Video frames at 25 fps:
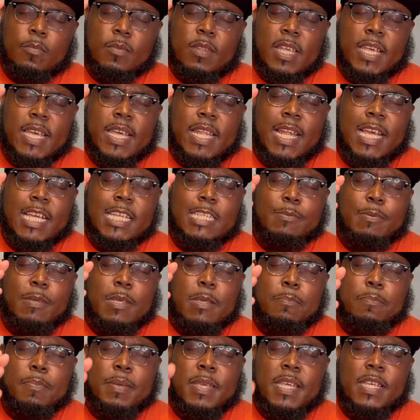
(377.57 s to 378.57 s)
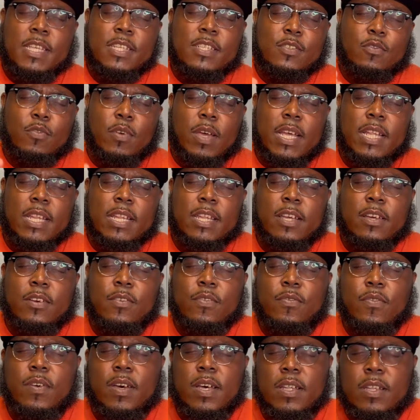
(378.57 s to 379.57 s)
And I speak peace right now,
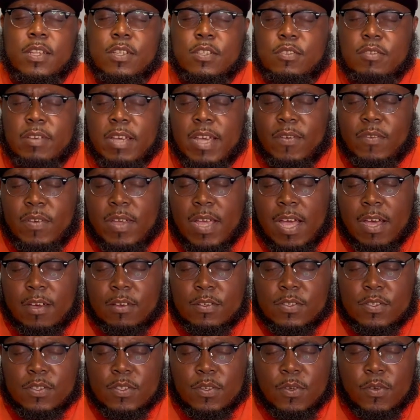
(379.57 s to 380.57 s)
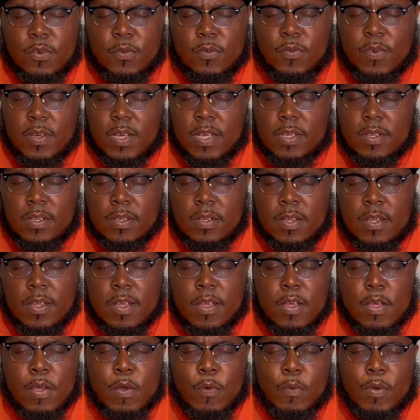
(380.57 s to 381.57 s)
Father, to every household, Father.
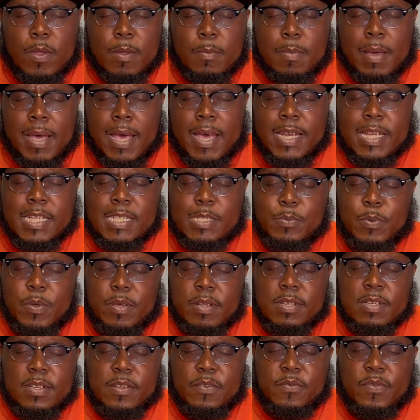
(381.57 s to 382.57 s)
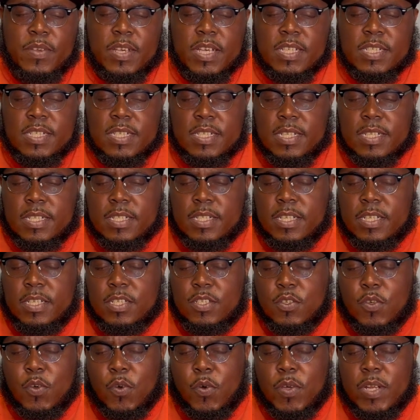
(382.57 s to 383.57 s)
We bind the spirit of division and
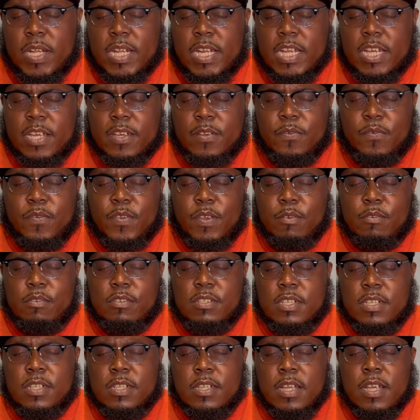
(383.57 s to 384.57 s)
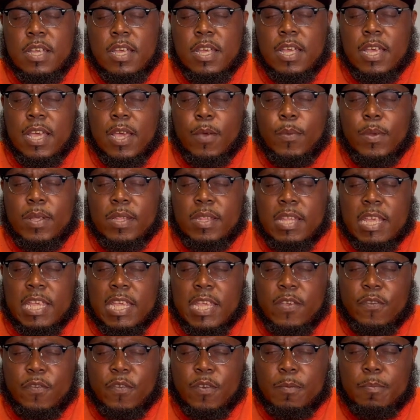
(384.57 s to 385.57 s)
discord and the confusion. And we
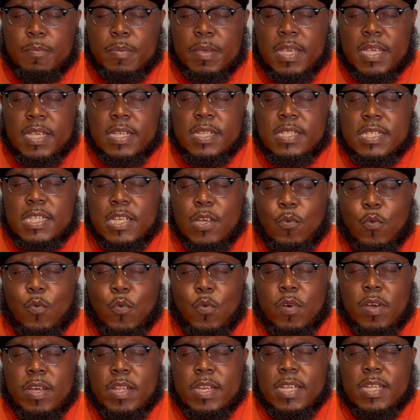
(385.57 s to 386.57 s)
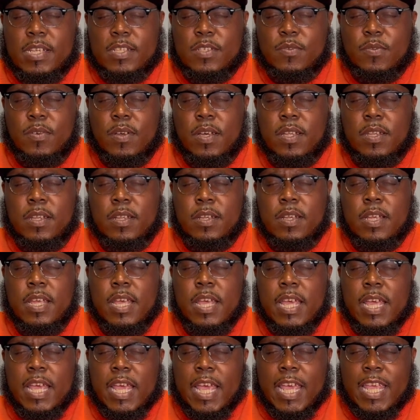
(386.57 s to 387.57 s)
thank you for peace and oneness, Father,
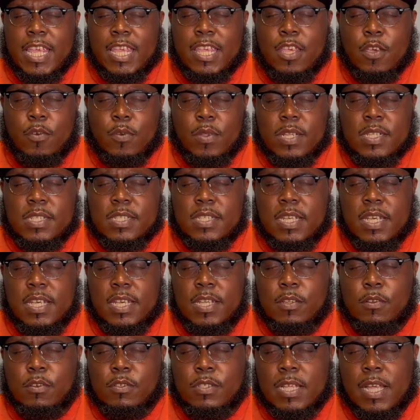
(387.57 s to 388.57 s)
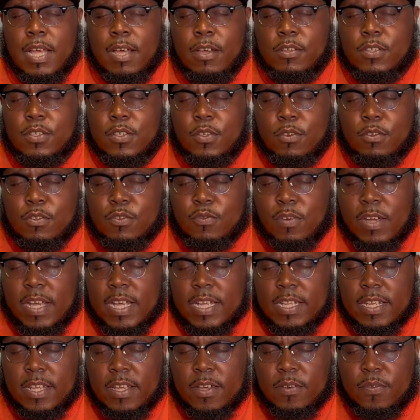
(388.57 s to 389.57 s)
and unity in those households
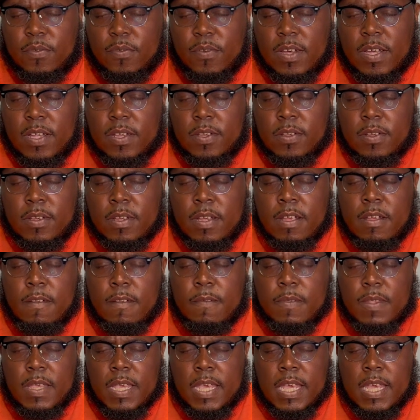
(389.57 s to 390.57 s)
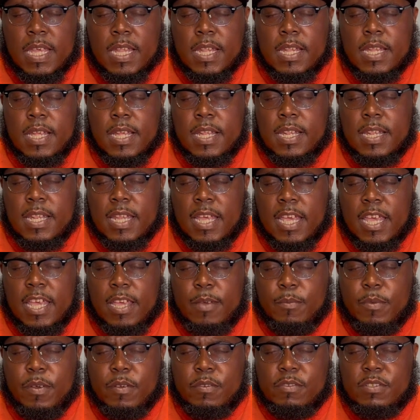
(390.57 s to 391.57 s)
right now, Father. In the
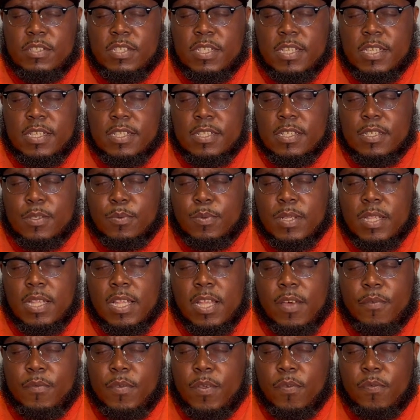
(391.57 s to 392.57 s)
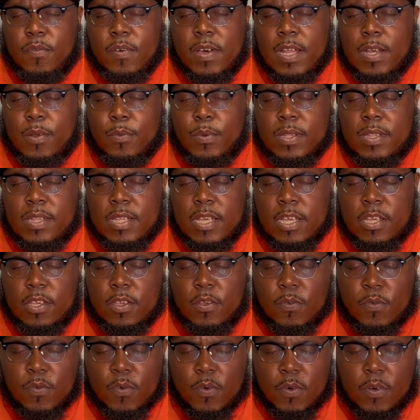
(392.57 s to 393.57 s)
name of Jesus, we love you, Father. We thank
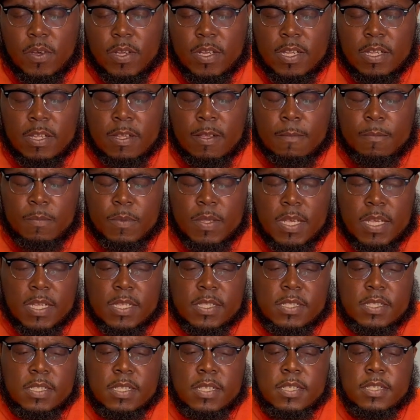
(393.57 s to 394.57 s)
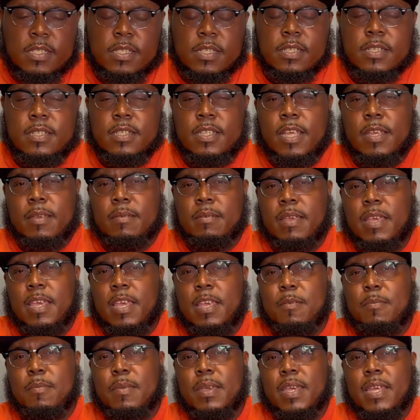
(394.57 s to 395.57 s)
you for it. In Jesus' name,
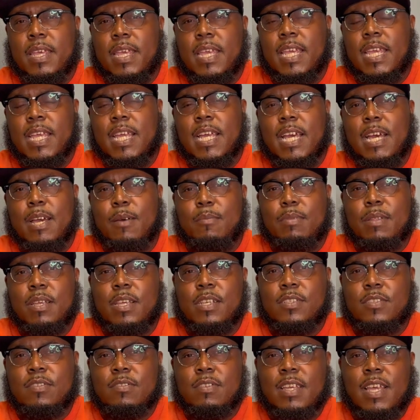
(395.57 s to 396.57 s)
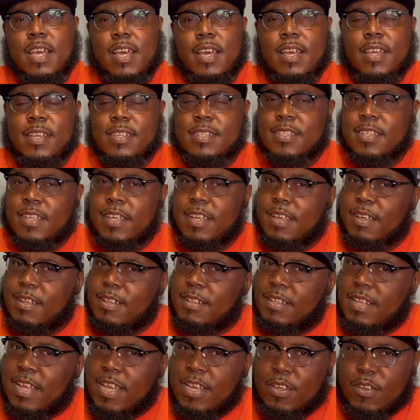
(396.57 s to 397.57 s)
amen. Hey, God bless you guys.
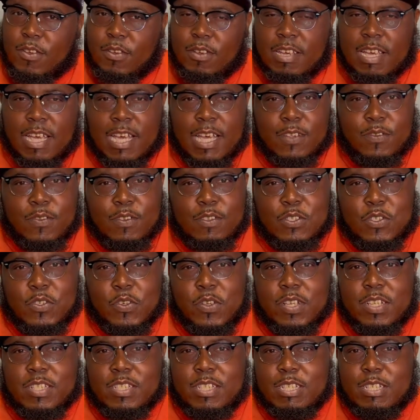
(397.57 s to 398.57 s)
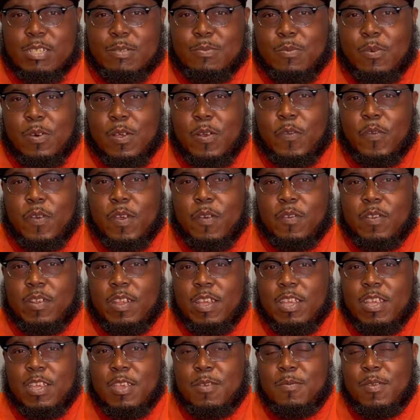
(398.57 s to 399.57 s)
Thank you guys for joining us this morning for
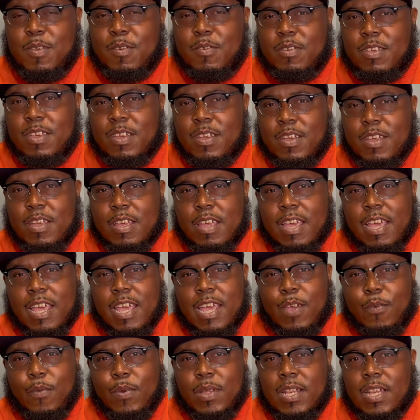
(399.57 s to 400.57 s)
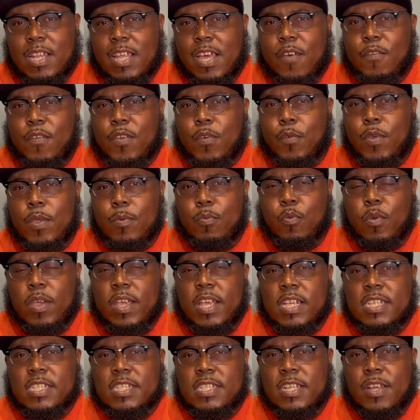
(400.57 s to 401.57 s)
Everyday Communion. Hey, we love you. We pray
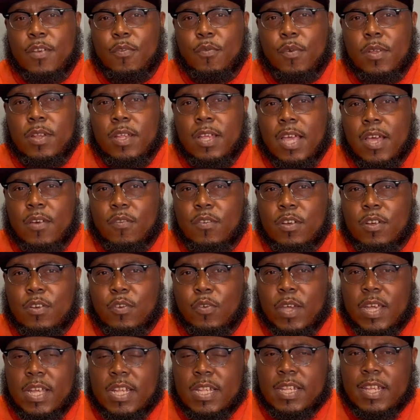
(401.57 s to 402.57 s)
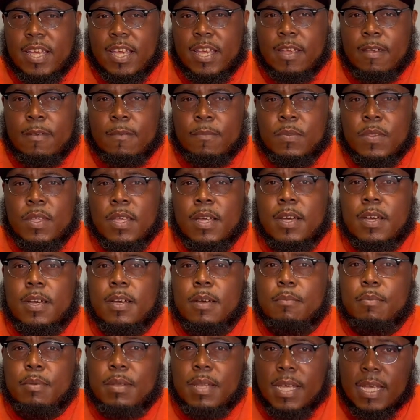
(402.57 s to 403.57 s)
each and every one of you have a great day,
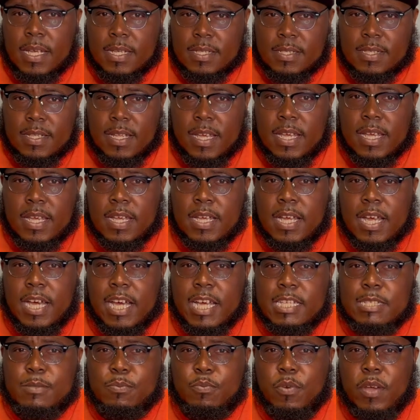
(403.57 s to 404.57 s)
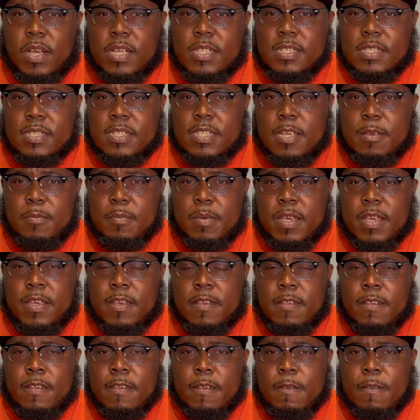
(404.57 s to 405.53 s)
a blessed day in God's presence. Amen.